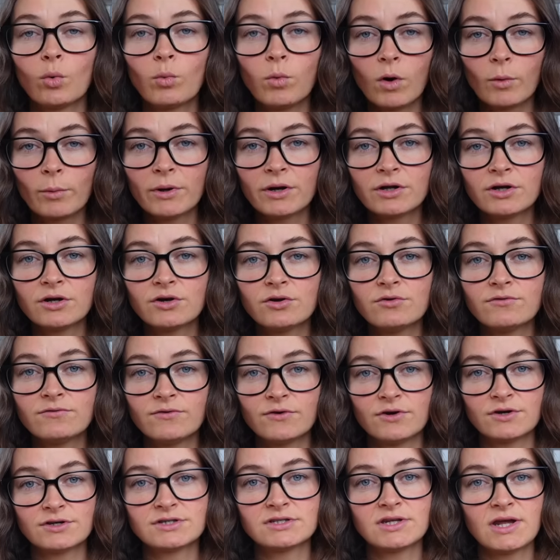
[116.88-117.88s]
What we're gonna do
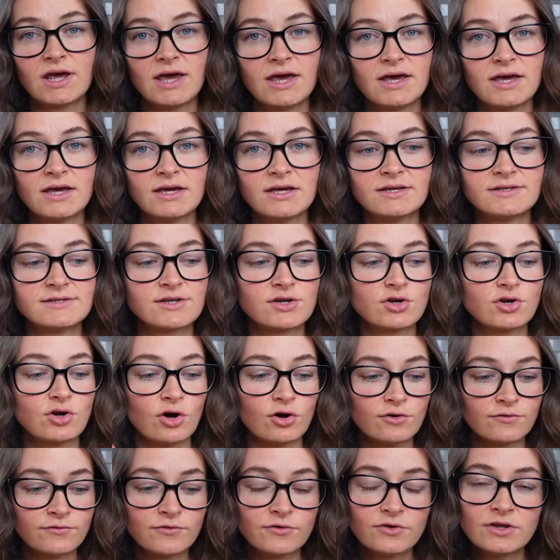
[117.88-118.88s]
first is
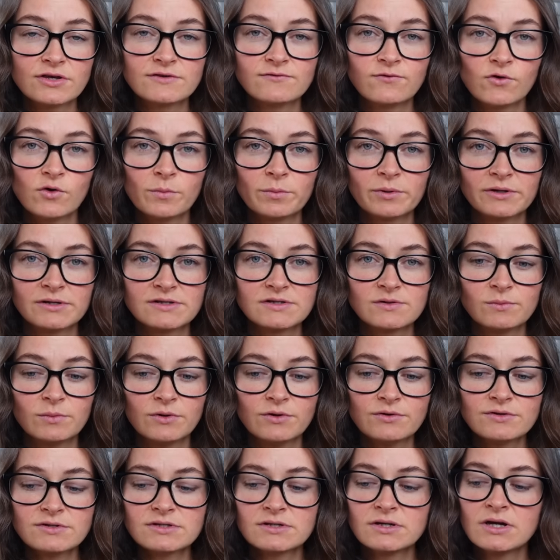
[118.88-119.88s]
go through these four
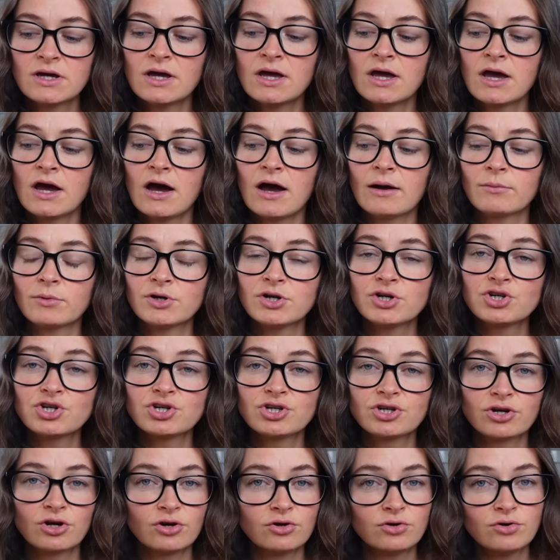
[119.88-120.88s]
principles. I'm gonna
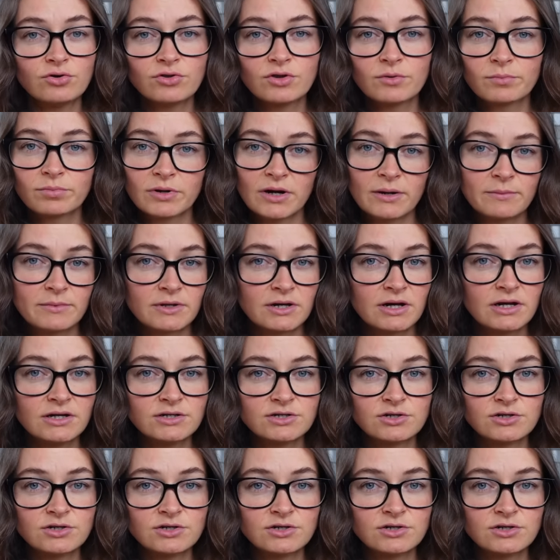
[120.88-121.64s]
show you the prep that I